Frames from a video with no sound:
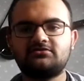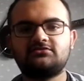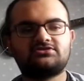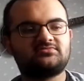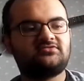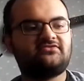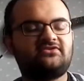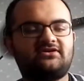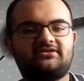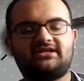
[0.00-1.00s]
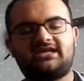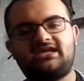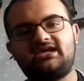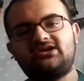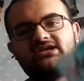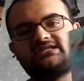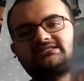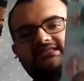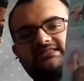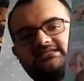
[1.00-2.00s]
So moving on, here
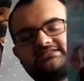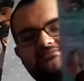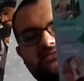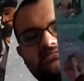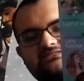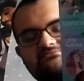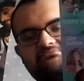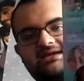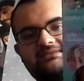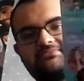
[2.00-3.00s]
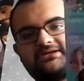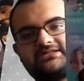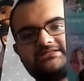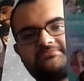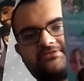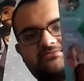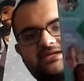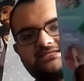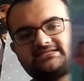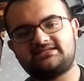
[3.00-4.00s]
is this week's Mind, Body and Spirit
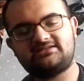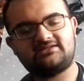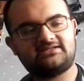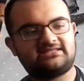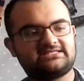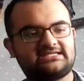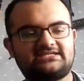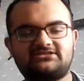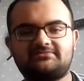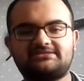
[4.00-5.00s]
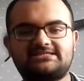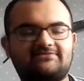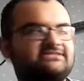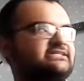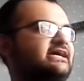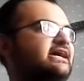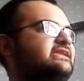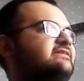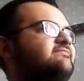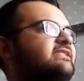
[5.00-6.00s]
magazine. This is issue number
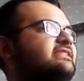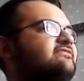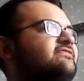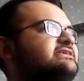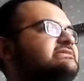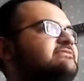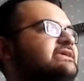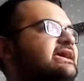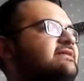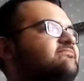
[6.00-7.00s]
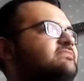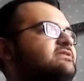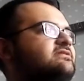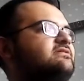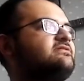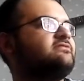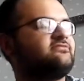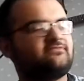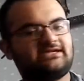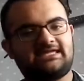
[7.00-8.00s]
79, and the things that we
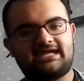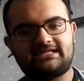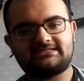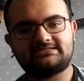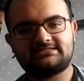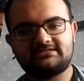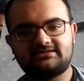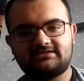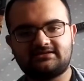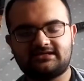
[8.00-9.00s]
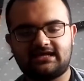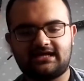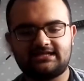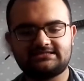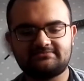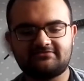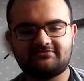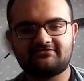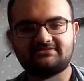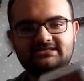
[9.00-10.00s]
get cards number
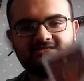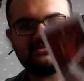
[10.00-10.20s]
15,